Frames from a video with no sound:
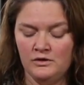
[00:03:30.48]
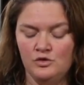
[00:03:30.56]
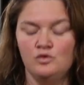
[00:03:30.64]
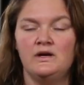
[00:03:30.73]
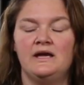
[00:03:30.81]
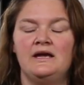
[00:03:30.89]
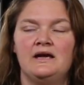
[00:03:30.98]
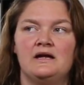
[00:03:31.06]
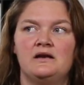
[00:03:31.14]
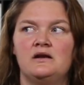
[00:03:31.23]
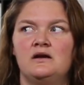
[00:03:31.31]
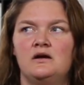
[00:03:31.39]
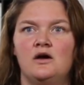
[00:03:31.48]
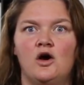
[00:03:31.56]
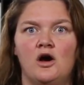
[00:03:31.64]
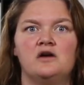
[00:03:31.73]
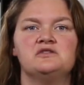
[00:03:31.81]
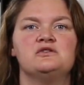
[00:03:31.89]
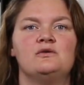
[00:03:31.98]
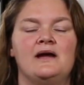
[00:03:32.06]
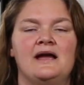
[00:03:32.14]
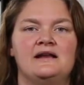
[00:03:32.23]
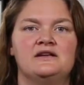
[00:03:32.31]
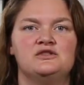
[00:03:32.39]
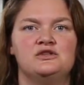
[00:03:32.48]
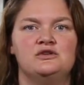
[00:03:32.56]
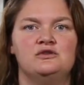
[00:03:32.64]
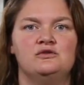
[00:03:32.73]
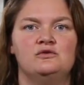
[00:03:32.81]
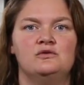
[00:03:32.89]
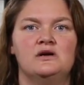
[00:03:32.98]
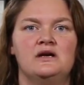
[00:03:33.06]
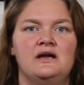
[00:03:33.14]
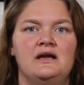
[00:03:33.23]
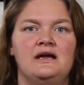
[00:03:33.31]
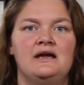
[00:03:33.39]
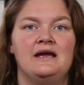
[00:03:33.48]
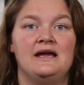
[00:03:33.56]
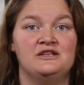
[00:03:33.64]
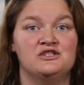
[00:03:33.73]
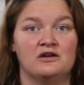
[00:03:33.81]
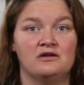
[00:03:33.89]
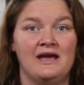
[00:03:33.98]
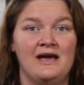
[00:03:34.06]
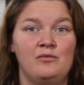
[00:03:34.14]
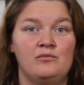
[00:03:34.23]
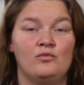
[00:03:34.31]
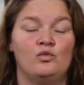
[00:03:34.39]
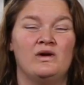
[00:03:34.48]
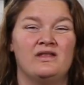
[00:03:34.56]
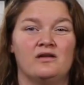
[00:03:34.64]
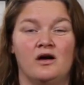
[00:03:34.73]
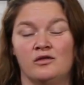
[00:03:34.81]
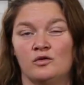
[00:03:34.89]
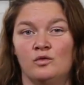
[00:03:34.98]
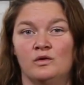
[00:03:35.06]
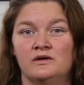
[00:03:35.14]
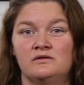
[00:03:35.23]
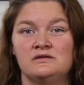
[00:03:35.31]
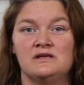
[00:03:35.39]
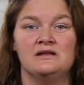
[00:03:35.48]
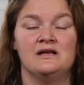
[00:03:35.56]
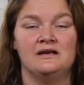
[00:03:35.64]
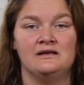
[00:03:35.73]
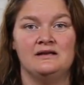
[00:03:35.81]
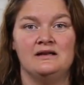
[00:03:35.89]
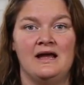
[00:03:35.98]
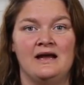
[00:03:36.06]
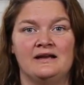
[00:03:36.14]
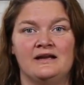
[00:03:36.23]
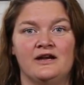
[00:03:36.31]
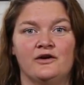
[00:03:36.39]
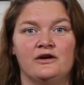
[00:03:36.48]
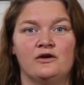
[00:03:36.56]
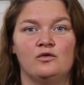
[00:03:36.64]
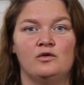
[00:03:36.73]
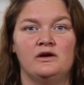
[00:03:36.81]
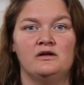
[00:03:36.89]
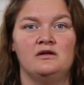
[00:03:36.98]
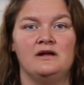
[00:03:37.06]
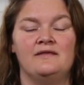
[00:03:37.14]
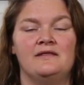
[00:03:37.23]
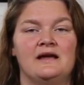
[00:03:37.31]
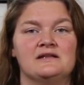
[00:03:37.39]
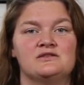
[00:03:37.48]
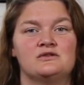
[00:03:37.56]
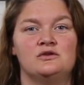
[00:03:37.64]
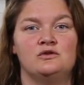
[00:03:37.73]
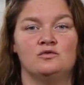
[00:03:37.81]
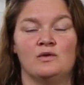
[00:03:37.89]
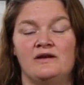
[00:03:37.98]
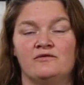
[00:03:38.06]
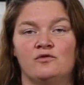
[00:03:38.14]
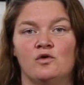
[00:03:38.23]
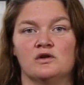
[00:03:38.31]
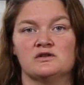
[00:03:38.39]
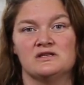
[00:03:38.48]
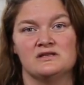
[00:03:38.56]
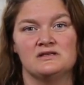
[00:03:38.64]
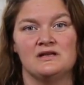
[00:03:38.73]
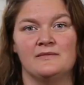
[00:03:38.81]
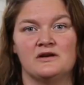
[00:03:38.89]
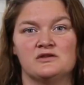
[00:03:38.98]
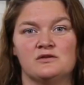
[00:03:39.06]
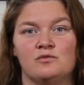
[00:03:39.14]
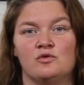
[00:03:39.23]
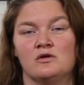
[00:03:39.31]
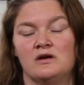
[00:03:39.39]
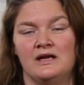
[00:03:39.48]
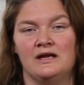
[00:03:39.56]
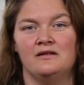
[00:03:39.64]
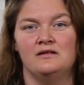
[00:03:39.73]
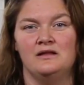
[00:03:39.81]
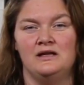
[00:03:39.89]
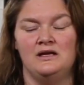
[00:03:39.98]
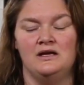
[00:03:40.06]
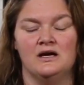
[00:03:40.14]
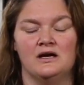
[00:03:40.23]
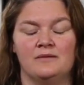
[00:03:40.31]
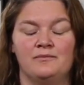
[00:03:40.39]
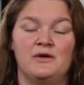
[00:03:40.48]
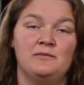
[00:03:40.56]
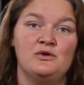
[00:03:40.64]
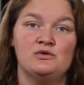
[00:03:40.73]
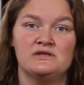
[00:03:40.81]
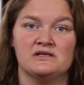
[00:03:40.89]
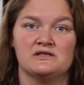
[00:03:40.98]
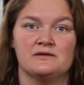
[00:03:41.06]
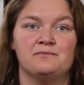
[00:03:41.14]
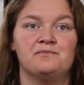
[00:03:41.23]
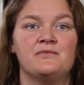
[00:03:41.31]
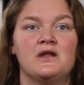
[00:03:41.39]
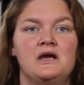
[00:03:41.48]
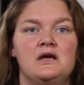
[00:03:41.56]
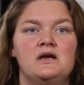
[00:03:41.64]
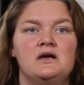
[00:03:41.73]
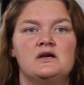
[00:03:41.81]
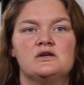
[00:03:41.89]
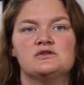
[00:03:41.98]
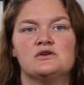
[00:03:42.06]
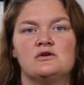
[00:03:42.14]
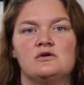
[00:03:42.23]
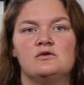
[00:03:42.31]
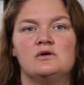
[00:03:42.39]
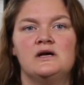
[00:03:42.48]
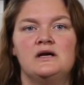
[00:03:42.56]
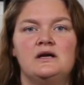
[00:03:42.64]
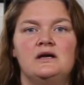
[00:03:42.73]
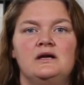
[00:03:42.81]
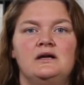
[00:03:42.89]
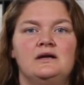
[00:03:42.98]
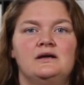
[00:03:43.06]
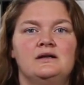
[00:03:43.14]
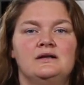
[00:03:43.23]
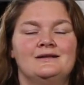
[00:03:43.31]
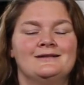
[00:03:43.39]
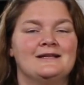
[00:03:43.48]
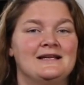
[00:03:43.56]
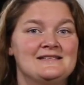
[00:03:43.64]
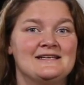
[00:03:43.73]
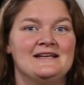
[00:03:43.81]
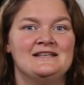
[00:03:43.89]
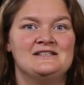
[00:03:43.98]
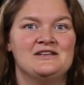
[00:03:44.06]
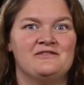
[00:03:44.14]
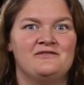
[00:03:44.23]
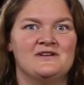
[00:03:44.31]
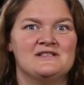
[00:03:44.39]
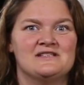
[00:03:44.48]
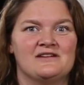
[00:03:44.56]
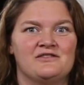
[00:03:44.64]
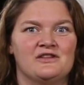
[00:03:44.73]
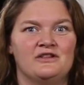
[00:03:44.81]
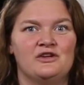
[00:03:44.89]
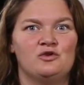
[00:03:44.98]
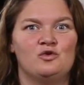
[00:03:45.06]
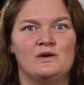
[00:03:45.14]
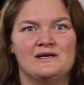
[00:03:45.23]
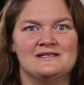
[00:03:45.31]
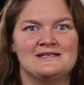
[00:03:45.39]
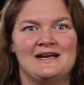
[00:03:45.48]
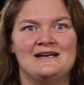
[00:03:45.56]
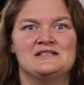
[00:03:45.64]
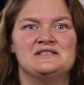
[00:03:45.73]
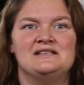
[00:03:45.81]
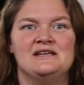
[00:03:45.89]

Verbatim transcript: You can also add it to a gel cap with other oils and then add a carrier oil, and that's great for systemic support and the immune system. So let's get into the fun stuff, the little quick science